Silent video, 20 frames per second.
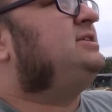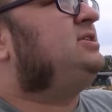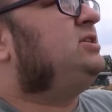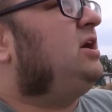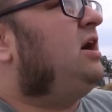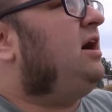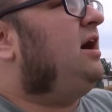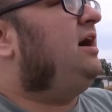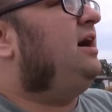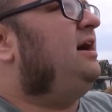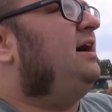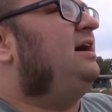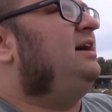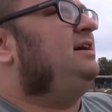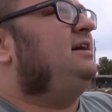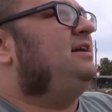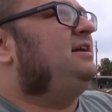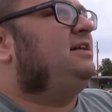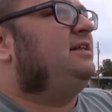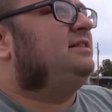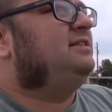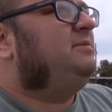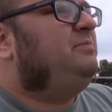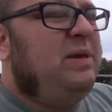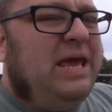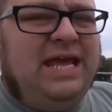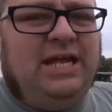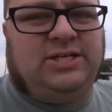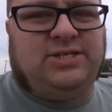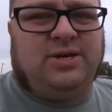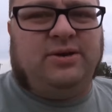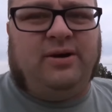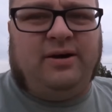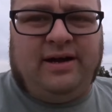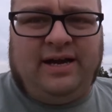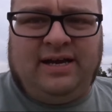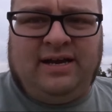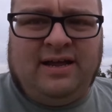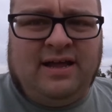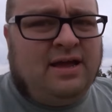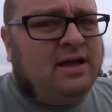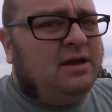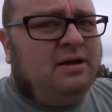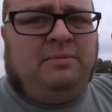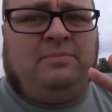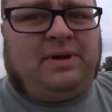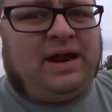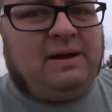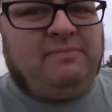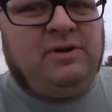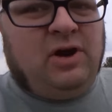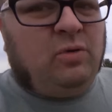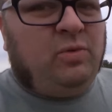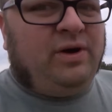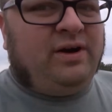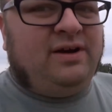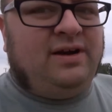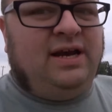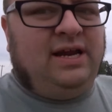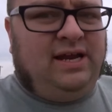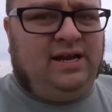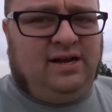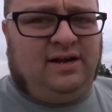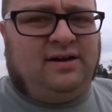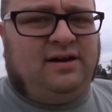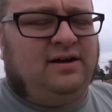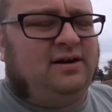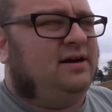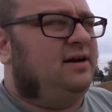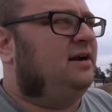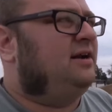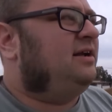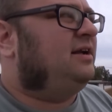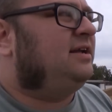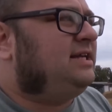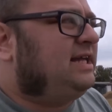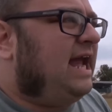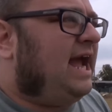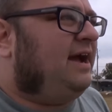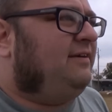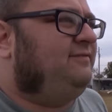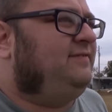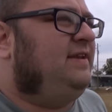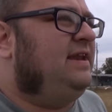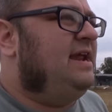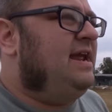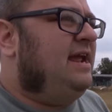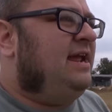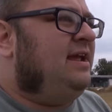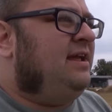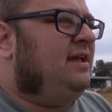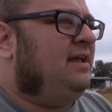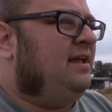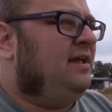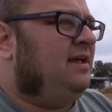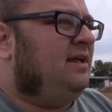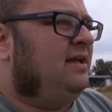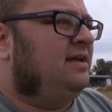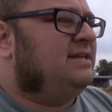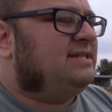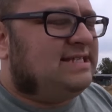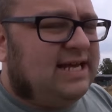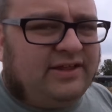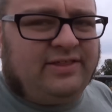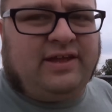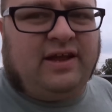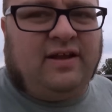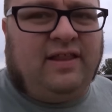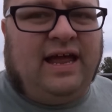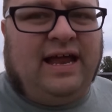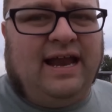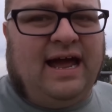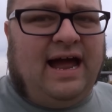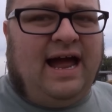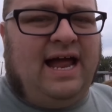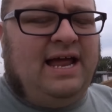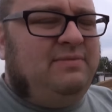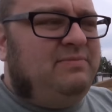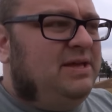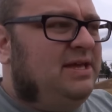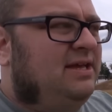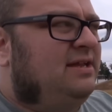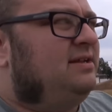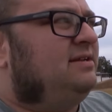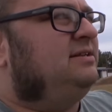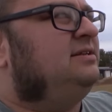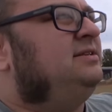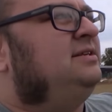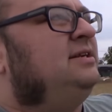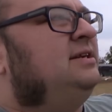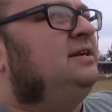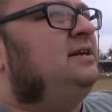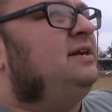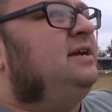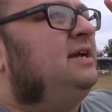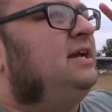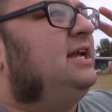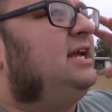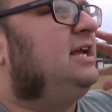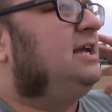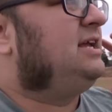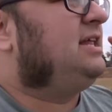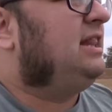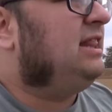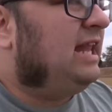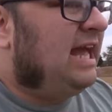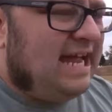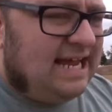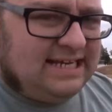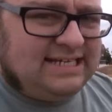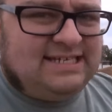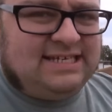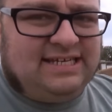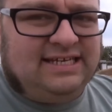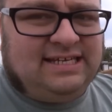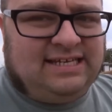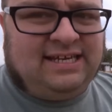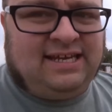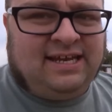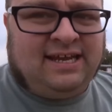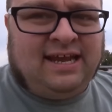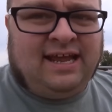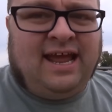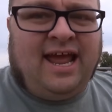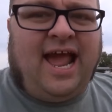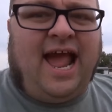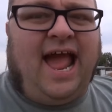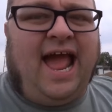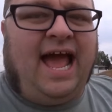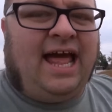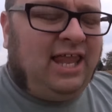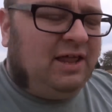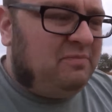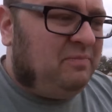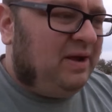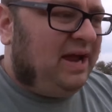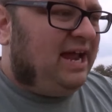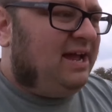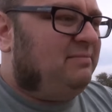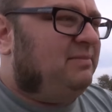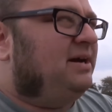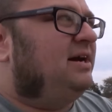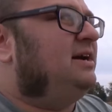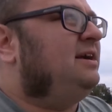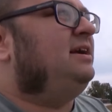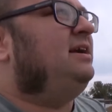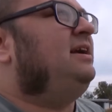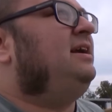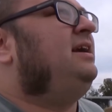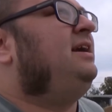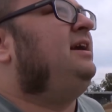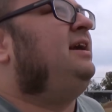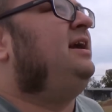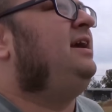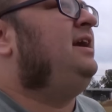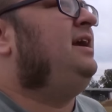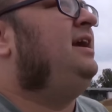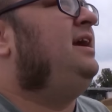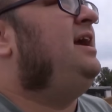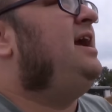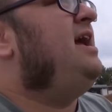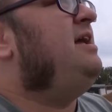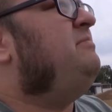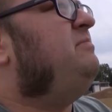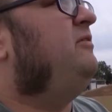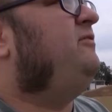saw the Peachoid, but I'm nowhere near Gaffney, South Carolina. I'm in Clanton, Alabama. And